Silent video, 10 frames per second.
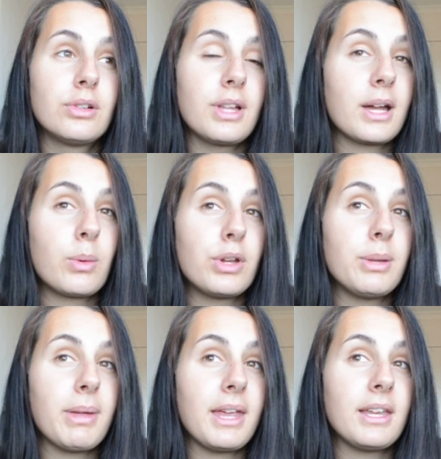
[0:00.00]
Like, what do
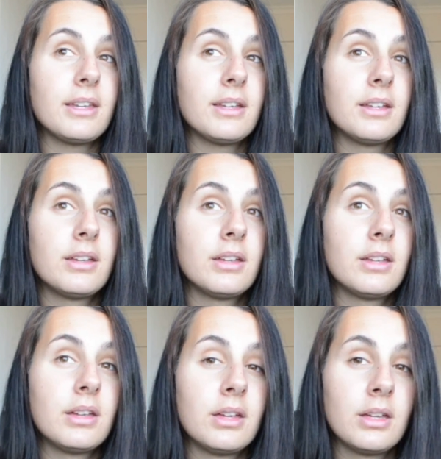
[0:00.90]
you mean?
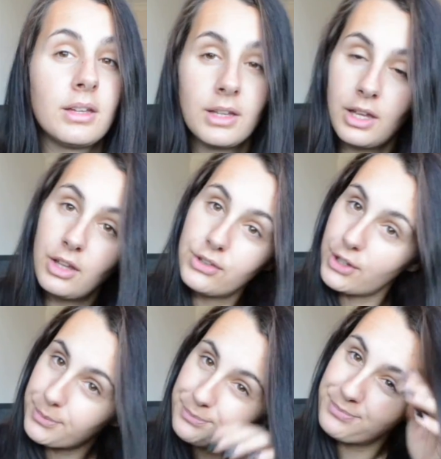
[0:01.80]

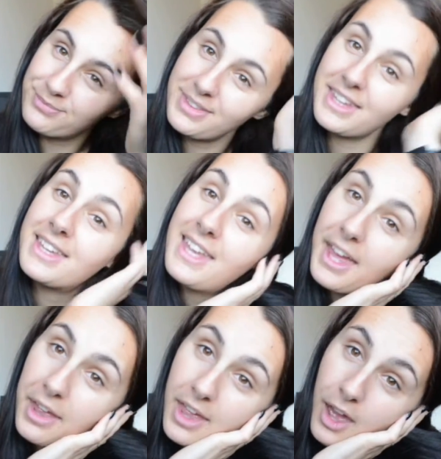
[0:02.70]
So yeah,